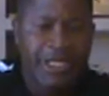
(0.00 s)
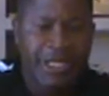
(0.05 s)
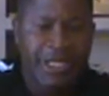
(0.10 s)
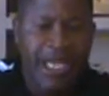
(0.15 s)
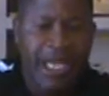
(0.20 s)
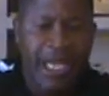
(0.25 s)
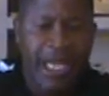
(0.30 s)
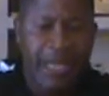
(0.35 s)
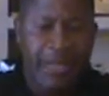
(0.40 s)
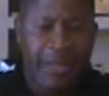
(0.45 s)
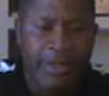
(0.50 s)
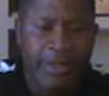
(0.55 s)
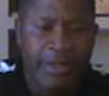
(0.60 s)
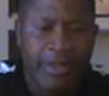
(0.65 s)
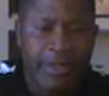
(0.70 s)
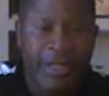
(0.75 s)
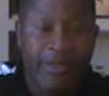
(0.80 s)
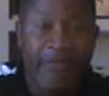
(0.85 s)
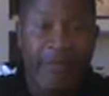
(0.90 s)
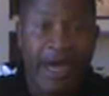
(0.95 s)
10
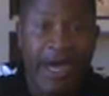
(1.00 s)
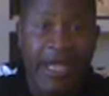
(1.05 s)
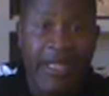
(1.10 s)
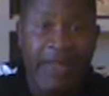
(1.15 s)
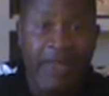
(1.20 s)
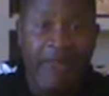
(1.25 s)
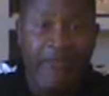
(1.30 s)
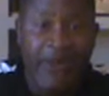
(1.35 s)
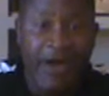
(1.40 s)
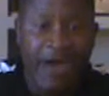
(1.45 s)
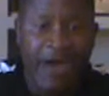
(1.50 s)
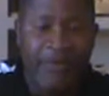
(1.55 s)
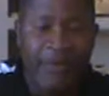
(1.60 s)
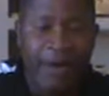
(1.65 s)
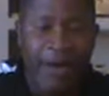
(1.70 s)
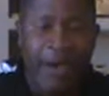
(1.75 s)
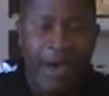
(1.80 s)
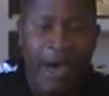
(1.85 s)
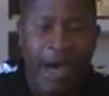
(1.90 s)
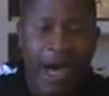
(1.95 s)
divided in 5.
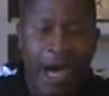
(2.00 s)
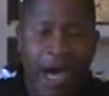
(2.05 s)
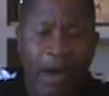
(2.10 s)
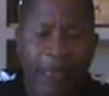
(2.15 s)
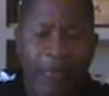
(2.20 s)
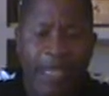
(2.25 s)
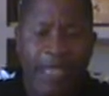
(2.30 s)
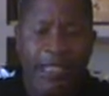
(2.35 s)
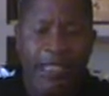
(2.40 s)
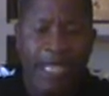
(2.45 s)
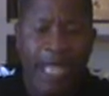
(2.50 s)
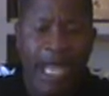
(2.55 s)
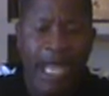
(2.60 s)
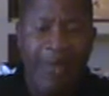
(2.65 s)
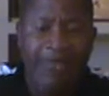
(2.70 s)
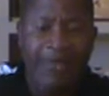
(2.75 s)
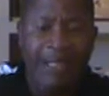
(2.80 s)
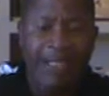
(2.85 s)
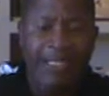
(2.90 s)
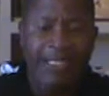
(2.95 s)
How many
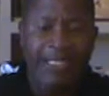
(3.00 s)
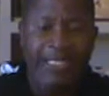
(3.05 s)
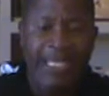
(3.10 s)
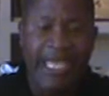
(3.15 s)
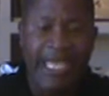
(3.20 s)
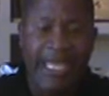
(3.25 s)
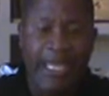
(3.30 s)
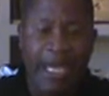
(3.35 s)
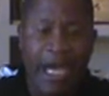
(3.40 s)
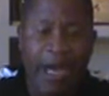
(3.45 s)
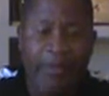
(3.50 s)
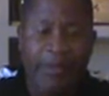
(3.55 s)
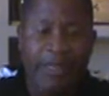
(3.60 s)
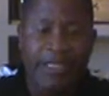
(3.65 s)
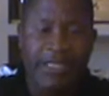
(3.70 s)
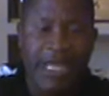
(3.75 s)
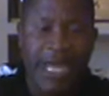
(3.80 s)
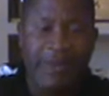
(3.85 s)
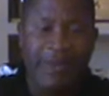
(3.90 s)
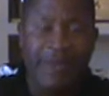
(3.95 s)
times does
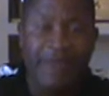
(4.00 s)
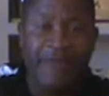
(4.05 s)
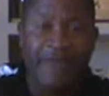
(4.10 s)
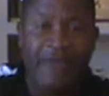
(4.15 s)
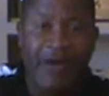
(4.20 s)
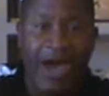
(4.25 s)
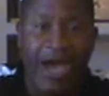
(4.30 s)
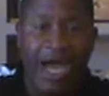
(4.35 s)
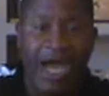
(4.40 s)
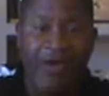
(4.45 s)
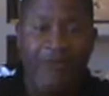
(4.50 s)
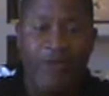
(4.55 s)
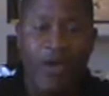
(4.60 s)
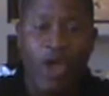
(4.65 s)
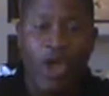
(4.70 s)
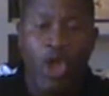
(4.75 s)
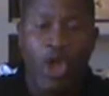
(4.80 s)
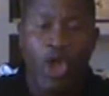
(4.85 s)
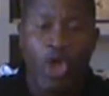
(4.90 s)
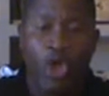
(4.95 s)
5
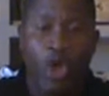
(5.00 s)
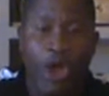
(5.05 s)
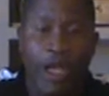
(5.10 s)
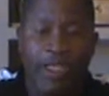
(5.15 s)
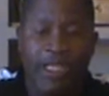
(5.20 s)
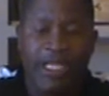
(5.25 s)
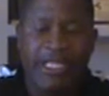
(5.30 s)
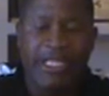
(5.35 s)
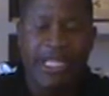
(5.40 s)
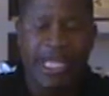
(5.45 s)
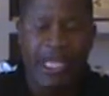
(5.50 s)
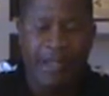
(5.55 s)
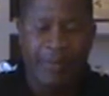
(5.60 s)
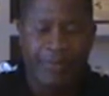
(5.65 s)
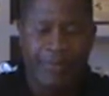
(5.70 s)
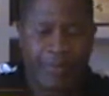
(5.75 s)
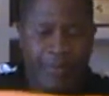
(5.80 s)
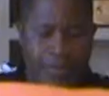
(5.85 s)
go into 10?